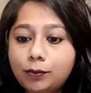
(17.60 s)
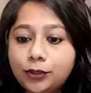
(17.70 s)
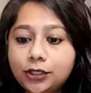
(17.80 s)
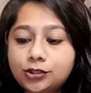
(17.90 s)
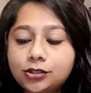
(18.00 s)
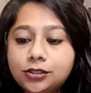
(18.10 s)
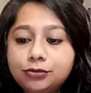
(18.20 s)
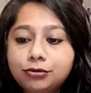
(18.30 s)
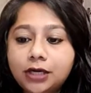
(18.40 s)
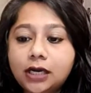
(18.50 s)
operation in
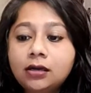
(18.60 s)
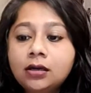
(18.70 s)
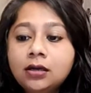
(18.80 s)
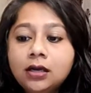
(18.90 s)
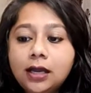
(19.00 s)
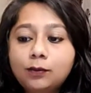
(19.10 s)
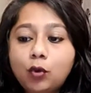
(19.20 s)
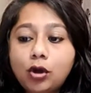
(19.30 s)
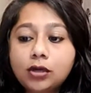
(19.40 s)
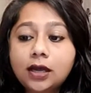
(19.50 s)
Ukraine and
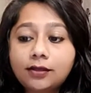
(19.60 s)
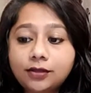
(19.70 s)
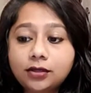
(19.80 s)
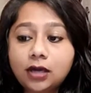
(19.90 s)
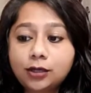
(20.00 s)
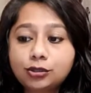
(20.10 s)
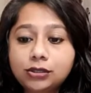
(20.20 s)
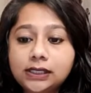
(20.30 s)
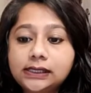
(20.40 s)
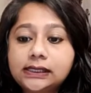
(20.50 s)
warned other
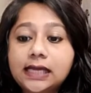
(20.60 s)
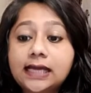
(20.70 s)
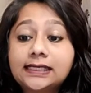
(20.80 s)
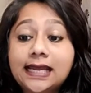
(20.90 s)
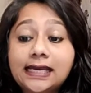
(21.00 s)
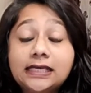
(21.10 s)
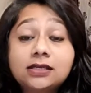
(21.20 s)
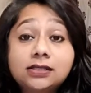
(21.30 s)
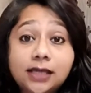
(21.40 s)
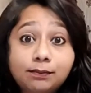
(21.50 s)
countries that any
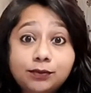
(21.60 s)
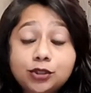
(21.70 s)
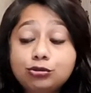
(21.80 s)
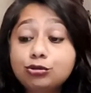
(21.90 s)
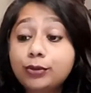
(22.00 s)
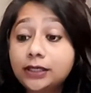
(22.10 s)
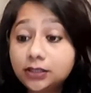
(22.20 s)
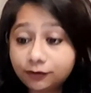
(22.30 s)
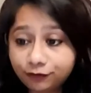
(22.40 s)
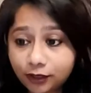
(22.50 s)
attempt to
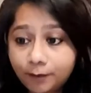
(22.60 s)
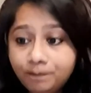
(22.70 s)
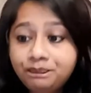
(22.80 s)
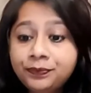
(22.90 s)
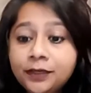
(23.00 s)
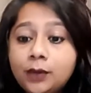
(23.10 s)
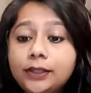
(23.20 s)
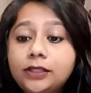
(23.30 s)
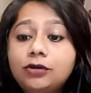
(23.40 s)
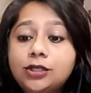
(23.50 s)
interfere
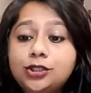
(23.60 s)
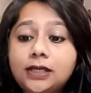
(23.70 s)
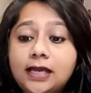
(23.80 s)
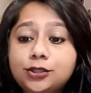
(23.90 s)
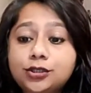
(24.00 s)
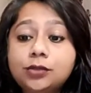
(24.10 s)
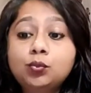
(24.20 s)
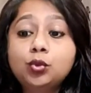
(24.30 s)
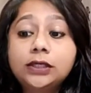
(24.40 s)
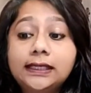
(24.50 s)
with the Russian
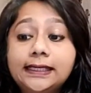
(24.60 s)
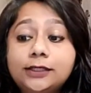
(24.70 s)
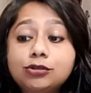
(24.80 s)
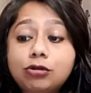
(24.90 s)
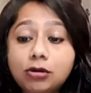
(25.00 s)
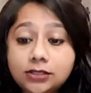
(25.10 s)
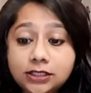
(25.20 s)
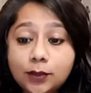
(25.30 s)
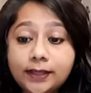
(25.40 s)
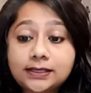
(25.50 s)
action would lead to
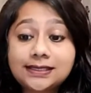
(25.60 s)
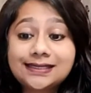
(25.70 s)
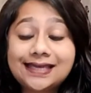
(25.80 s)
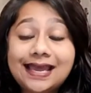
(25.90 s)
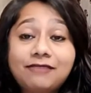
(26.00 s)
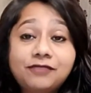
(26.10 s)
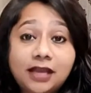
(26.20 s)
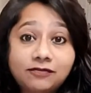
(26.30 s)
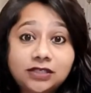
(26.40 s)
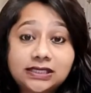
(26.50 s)
consequences they have
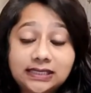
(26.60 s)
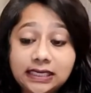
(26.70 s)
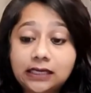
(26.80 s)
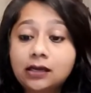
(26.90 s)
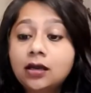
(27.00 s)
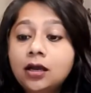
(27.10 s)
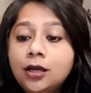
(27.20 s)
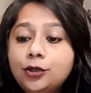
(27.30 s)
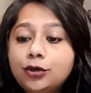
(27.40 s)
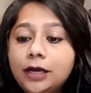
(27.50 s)
never seen.
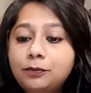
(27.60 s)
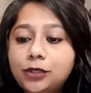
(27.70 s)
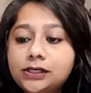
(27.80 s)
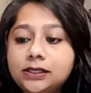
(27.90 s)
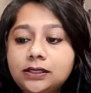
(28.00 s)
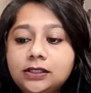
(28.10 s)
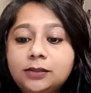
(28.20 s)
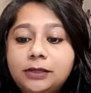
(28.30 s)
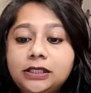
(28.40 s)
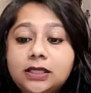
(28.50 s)
Ukraine president, in
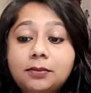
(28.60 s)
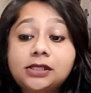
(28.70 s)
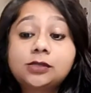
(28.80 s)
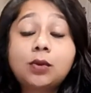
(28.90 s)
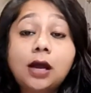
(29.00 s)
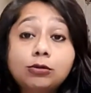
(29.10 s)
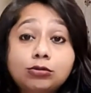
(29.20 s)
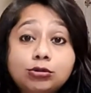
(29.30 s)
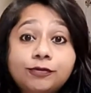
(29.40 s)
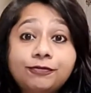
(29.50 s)
the meantime, has
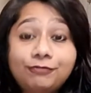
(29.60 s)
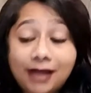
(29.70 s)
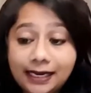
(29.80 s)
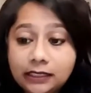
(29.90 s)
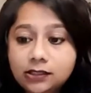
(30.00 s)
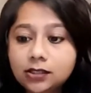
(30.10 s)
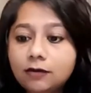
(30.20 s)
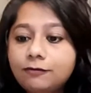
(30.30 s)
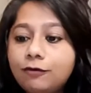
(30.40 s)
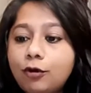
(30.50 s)
vowed to fight
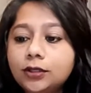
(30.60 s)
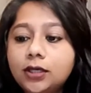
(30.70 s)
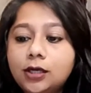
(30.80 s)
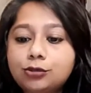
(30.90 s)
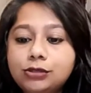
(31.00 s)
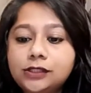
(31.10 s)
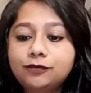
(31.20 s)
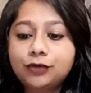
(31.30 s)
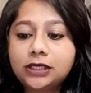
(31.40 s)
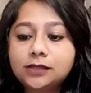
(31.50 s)
for the country's
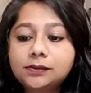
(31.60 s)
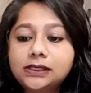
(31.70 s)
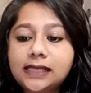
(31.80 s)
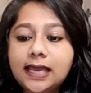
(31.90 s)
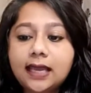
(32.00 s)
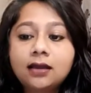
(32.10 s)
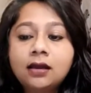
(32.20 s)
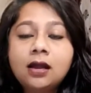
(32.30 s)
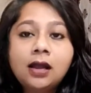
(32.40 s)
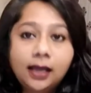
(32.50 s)
freedom, saying,
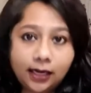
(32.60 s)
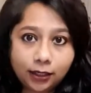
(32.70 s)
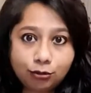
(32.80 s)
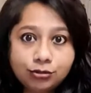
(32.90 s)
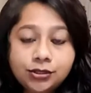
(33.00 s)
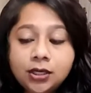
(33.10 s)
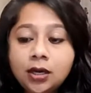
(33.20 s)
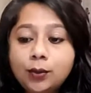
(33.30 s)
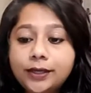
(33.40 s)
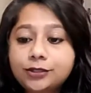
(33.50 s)
and I quote,
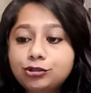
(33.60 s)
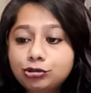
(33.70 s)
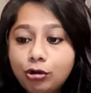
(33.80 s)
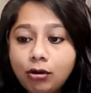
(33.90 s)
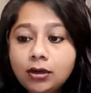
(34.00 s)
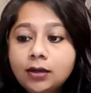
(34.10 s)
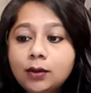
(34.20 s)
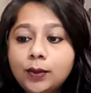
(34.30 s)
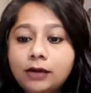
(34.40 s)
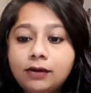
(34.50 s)
"We're strong,
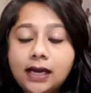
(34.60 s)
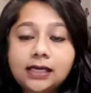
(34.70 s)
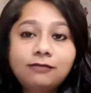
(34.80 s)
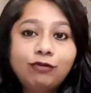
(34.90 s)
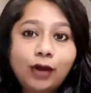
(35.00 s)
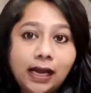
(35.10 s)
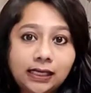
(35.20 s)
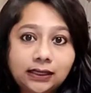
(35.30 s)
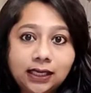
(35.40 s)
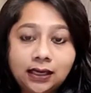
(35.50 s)
we're ready for
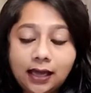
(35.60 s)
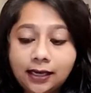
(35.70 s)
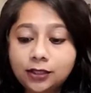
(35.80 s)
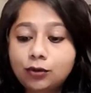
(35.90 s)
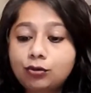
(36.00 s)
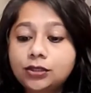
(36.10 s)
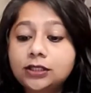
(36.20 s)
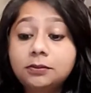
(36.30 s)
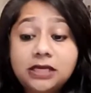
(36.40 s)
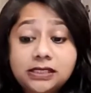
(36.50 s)
anything," end quote.
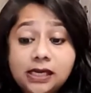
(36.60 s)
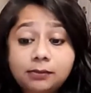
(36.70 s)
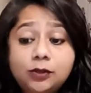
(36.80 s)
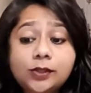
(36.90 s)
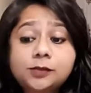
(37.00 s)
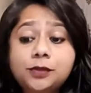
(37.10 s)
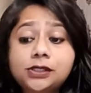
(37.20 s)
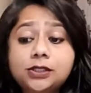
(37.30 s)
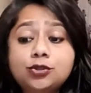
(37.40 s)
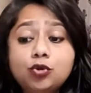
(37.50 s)
In the meantime, US
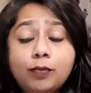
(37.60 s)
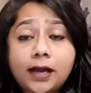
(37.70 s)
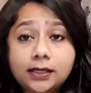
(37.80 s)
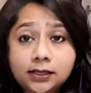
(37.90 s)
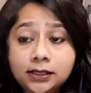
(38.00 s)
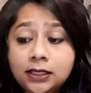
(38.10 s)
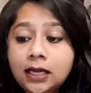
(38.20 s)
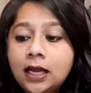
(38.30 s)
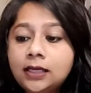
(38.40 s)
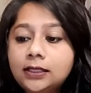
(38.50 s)
President Joe Biden
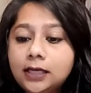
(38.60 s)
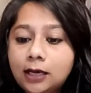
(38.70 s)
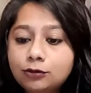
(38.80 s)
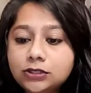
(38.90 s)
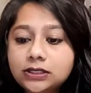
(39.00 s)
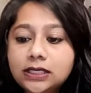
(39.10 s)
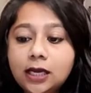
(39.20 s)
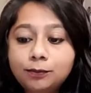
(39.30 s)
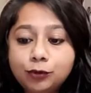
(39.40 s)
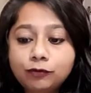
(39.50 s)
denounced the
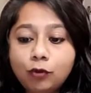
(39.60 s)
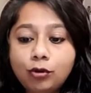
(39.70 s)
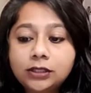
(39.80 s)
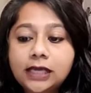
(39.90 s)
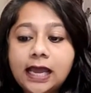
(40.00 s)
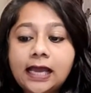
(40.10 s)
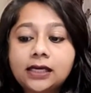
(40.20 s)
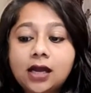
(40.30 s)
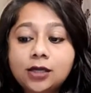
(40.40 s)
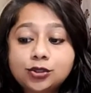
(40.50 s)
unprovoked
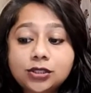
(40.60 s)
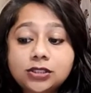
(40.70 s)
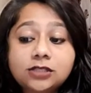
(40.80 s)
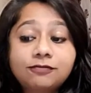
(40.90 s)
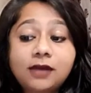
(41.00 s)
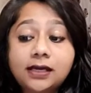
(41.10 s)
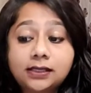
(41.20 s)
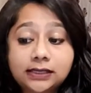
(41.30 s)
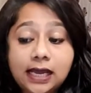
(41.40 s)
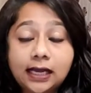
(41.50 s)
and unjustified
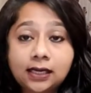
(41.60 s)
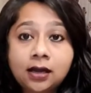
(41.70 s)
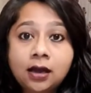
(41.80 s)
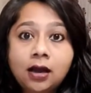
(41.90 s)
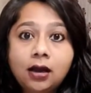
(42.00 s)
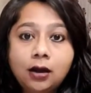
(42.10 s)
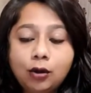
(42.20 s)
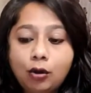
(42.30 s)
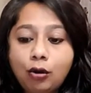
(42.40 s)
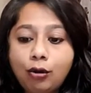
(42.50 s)
attack
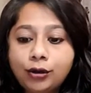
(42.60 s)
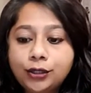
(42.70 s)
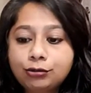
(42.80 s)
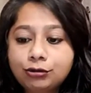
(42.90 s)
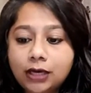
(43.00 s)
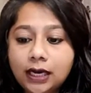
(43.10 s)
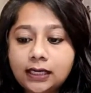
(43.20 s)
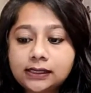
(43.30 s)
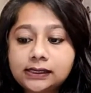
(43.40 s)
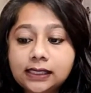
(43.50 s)
on
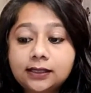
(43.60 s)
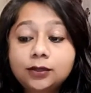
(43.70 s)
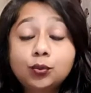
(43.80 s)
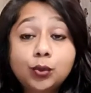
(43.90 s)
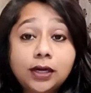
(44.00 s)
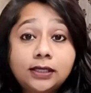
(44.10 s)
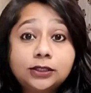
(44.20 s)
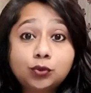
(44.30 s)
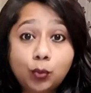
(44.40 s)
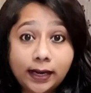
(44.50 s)
Ukraine and said that the
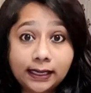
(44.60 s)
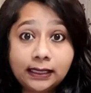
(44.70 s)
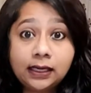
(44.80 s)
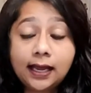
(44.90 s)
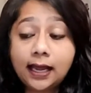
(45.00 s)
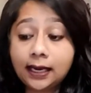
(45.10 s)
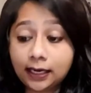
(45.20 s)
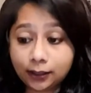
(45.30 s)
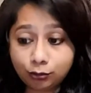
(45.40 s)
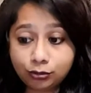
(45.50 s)
world will, and
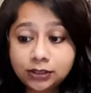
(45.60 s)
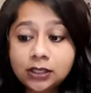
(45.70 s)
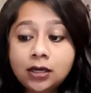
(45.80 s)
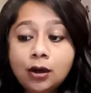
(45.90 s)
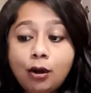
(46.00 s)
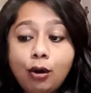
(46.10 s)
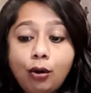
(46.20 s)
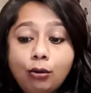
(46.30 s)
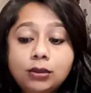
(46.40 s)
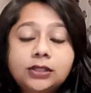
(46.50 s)
I quote,
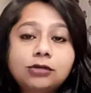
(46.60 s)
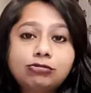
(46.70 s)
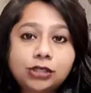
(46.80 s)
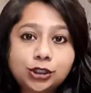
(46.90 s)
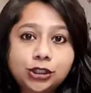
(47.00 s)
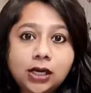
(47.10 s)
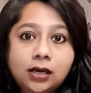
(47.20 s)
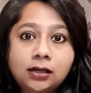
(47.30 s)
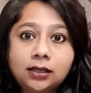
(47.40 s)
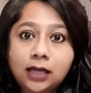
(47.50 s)
"hold
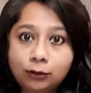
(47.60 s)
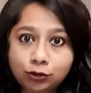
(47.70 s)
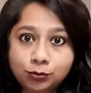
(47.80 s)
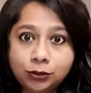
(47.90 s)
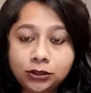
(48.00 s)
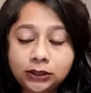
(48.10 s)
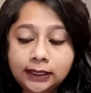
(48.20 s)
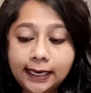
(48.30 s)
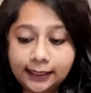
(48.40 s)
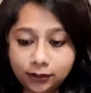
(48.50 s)
Russia accountable,"
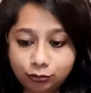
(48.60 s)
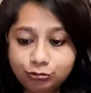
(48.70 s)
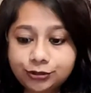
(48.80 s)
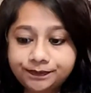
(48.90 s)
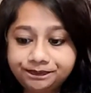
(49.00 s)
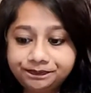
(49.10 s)
end quote.